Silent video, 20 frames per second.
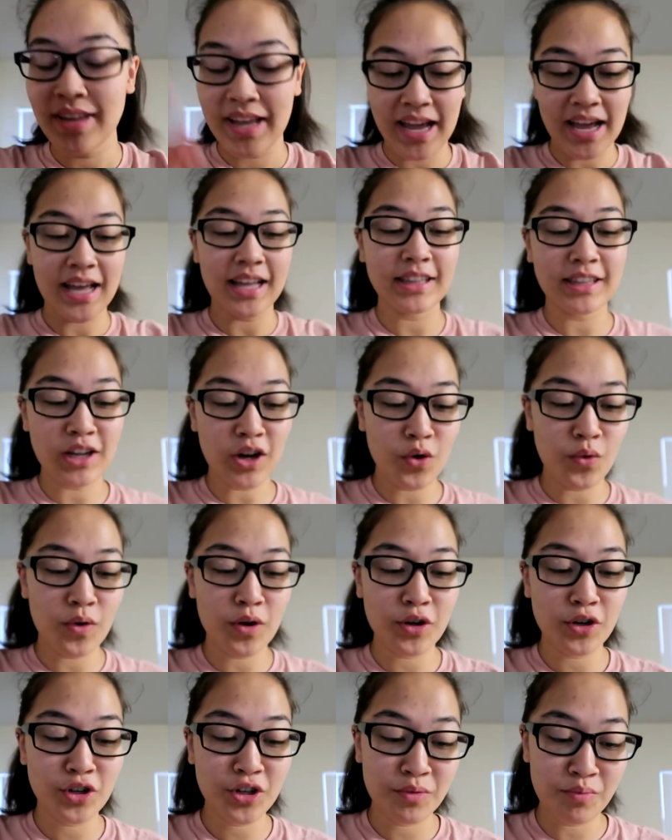
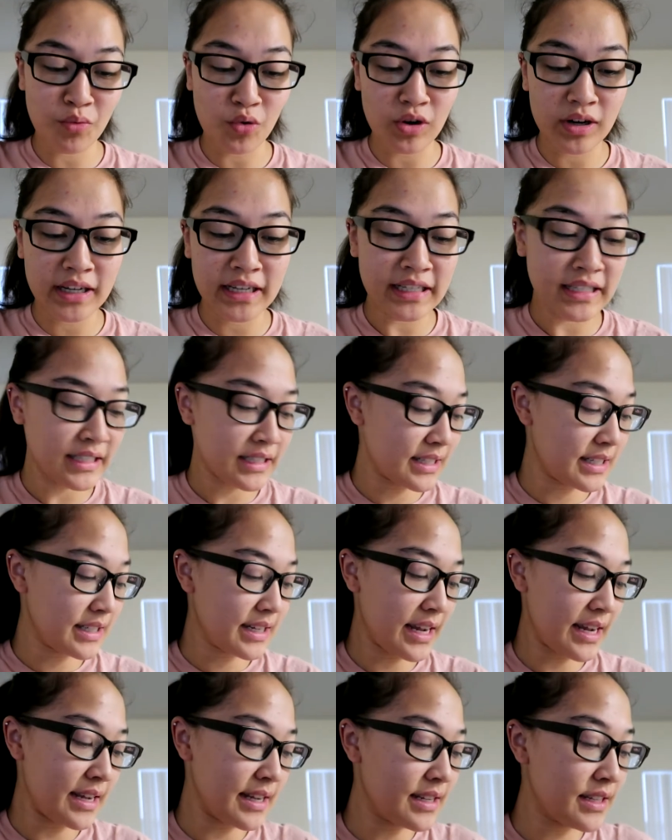Hello, good morning.
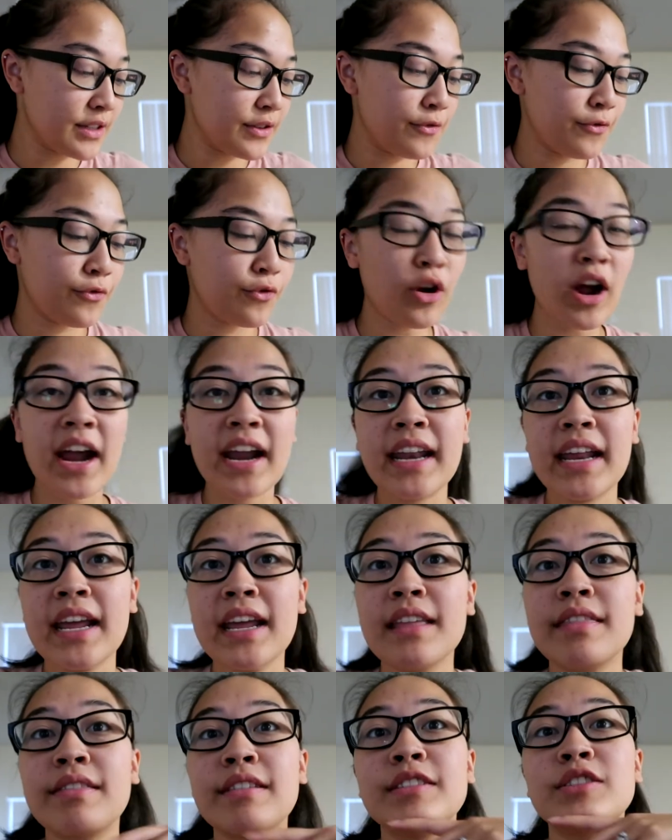Today is
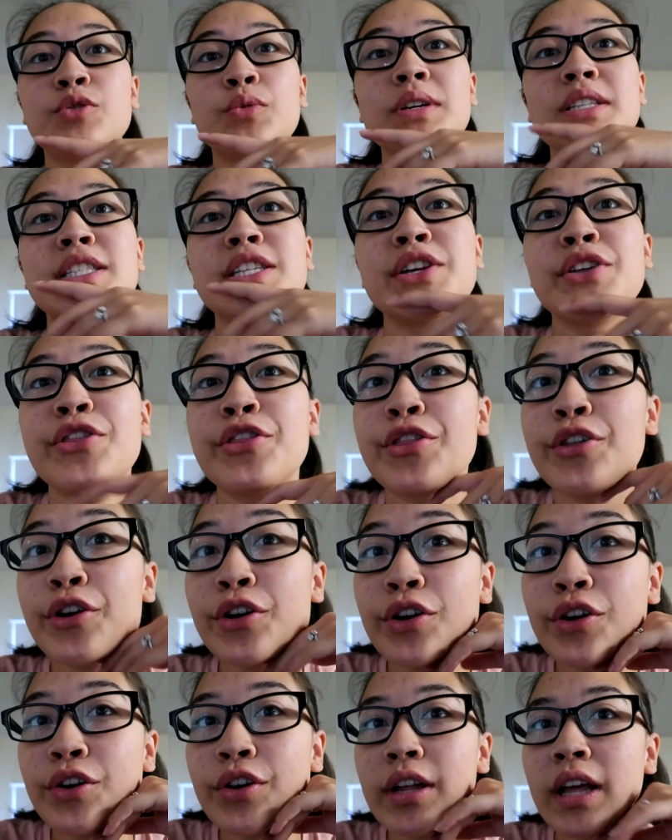Friday the
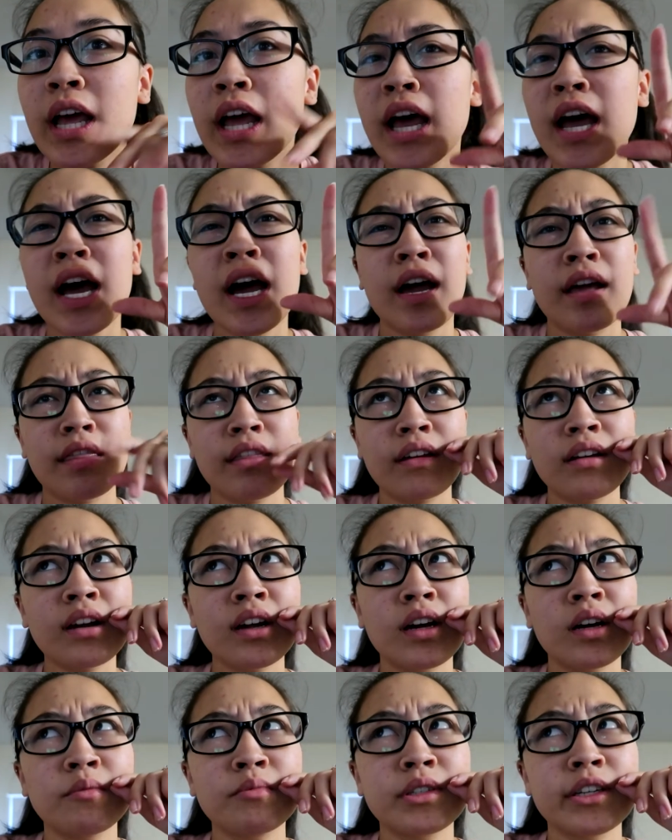23rd. I think
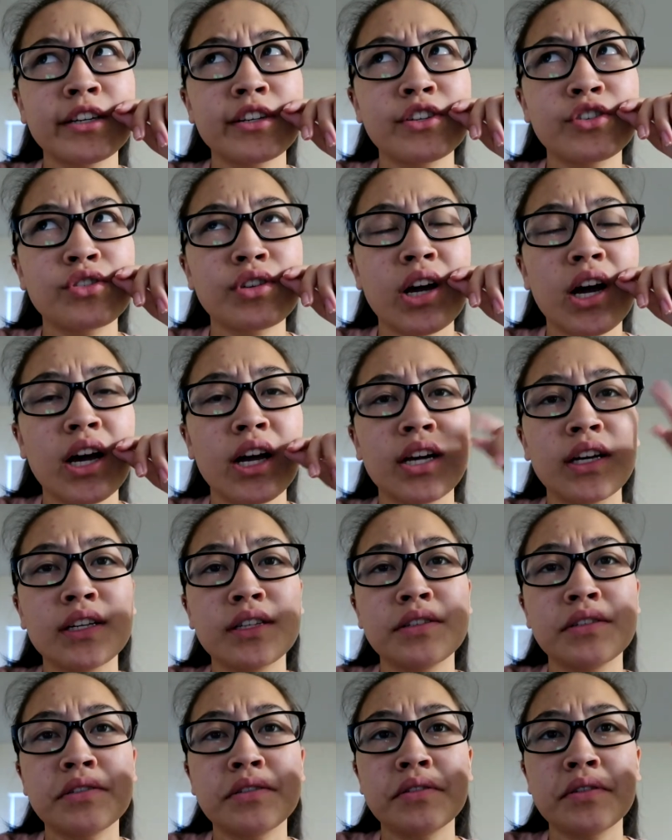I updated you
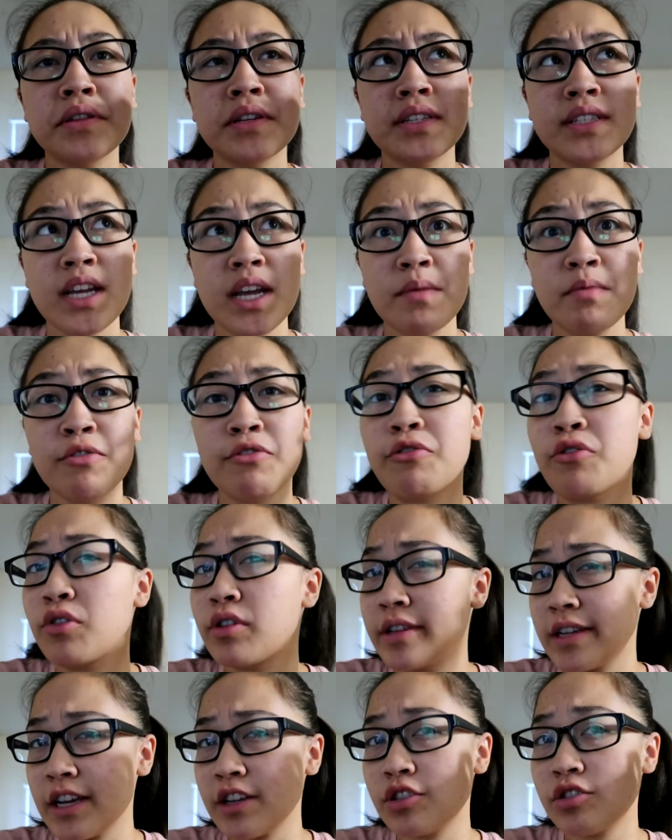guys the day
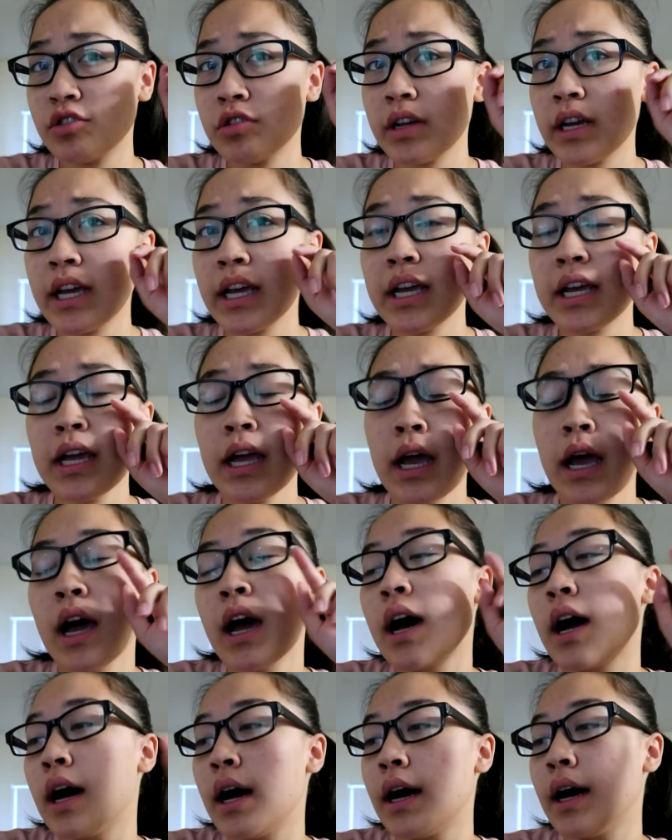before yesterday.
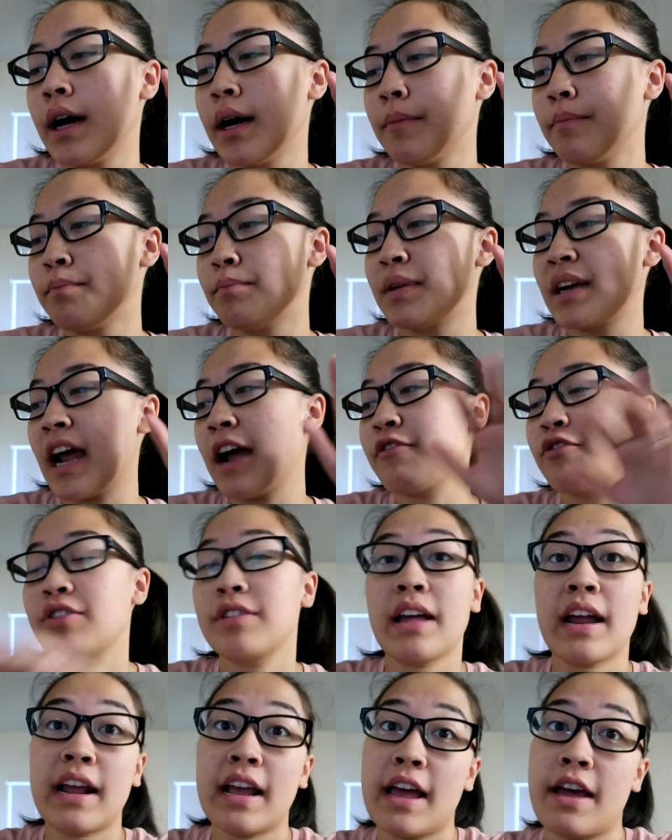But after
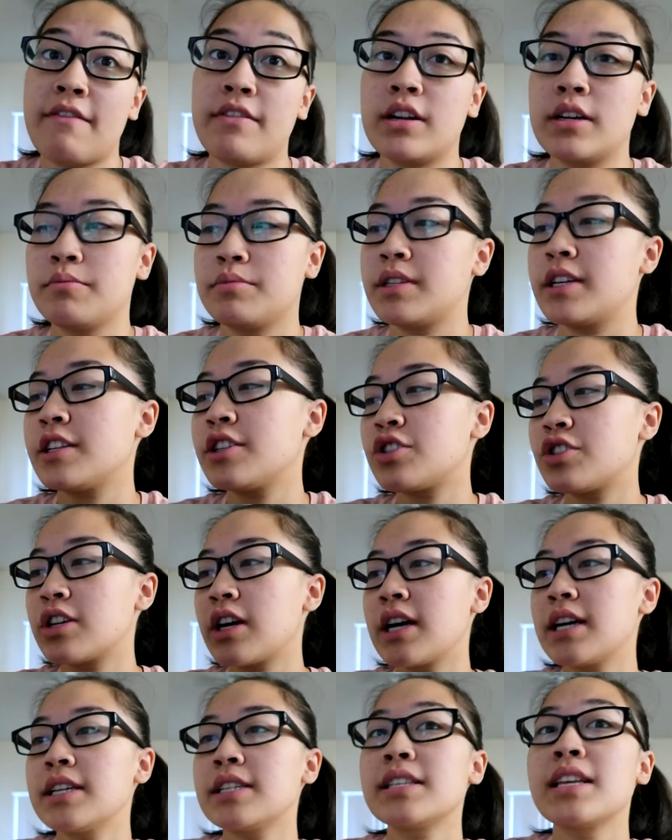that, I haven't updated you
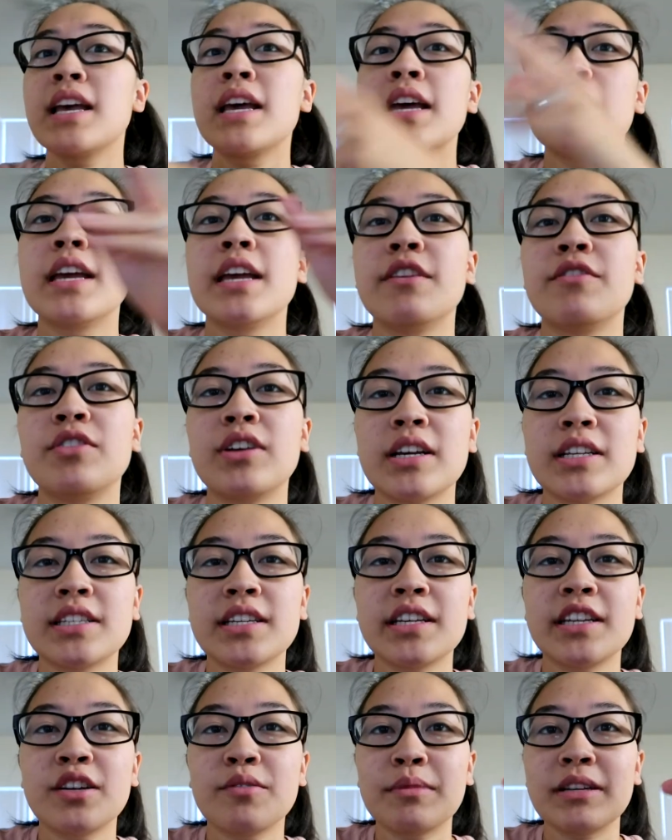guys. If you guys
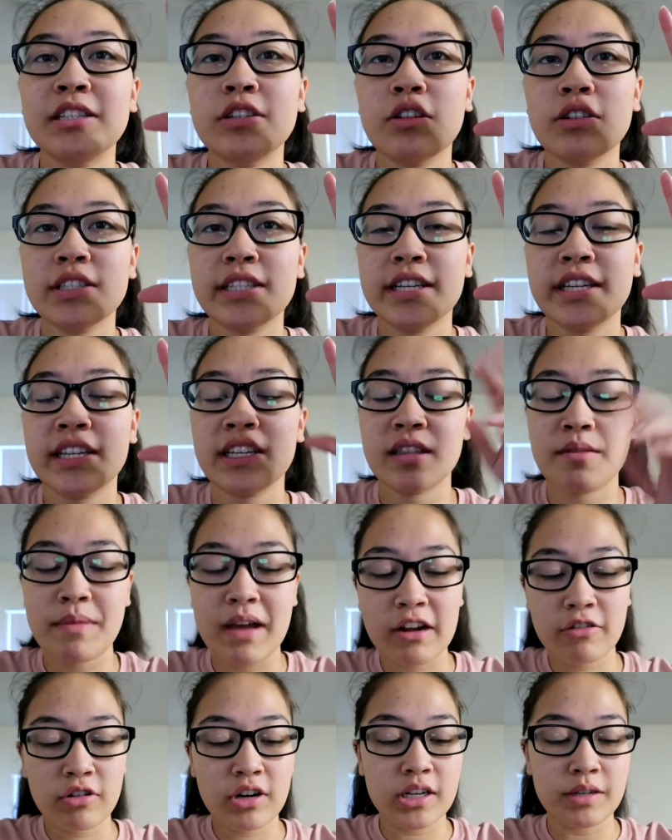can hear my dogs eating in the
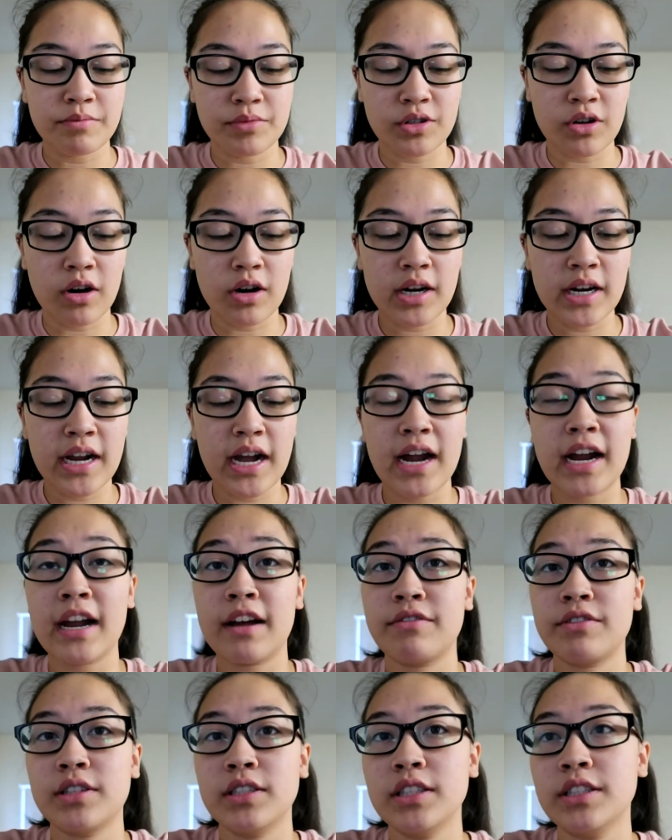background, I'm sorry. I
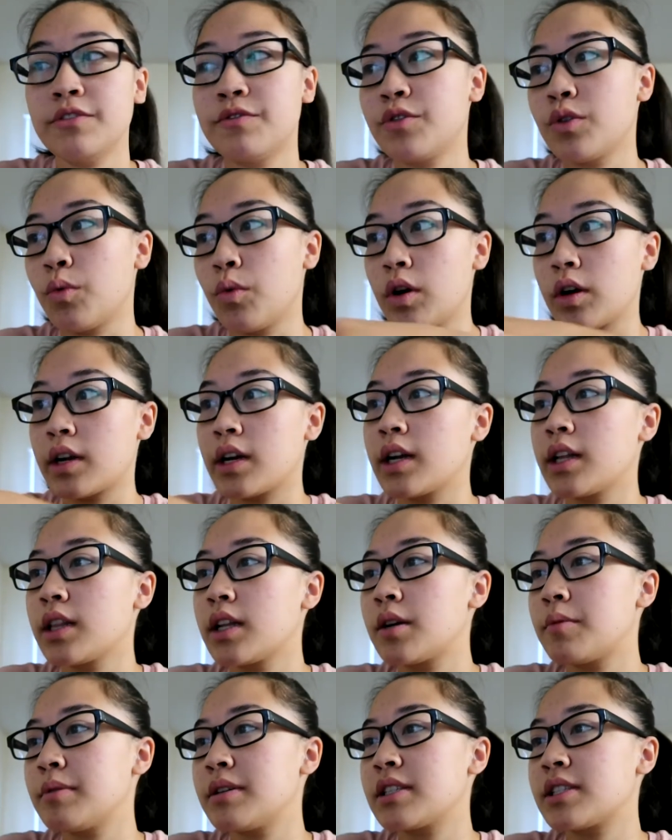have to leave for work in a
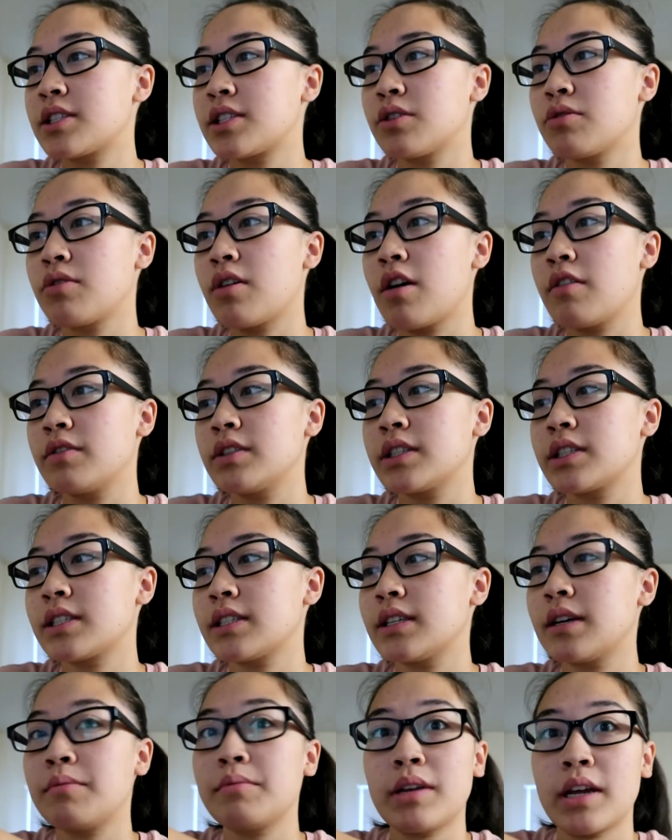little bit, so
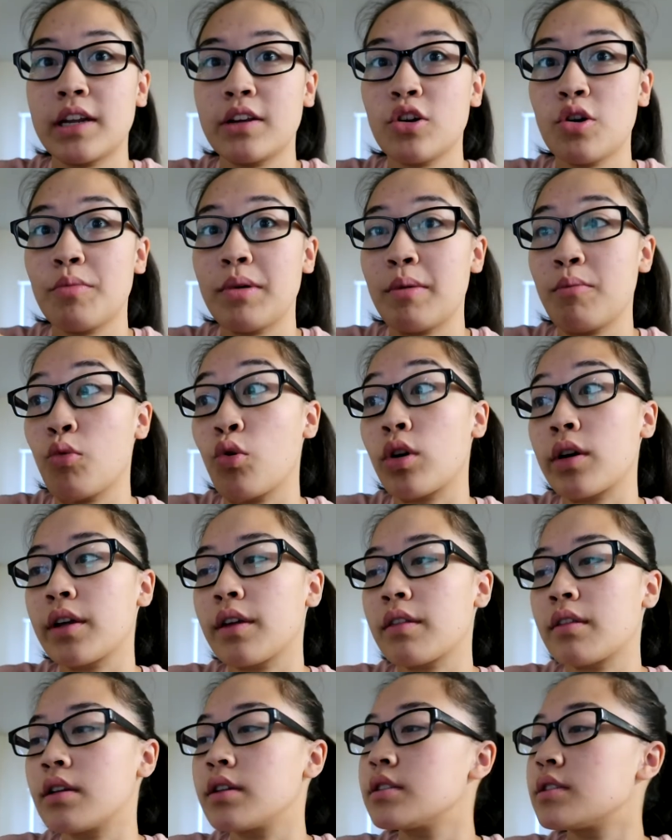obviously I'm getting all my
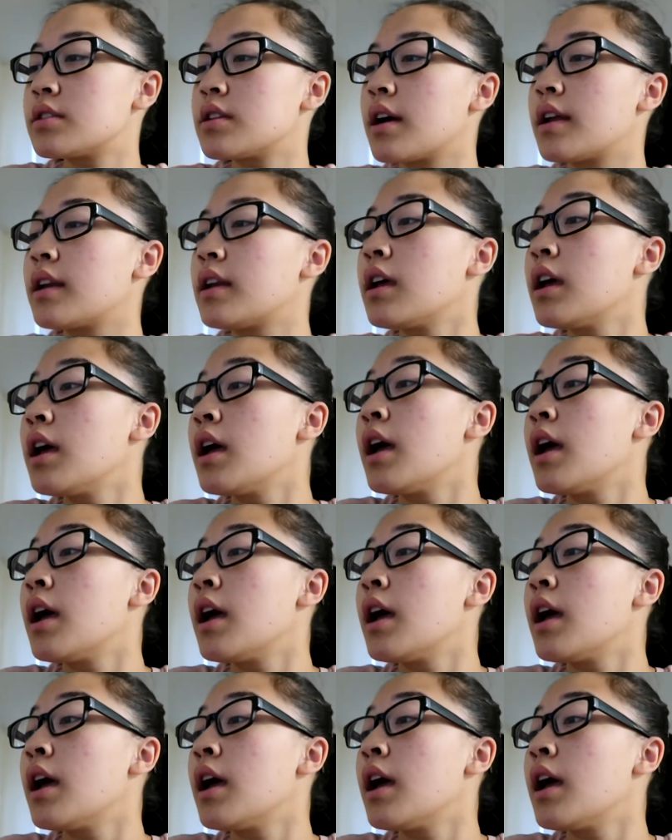morning things done.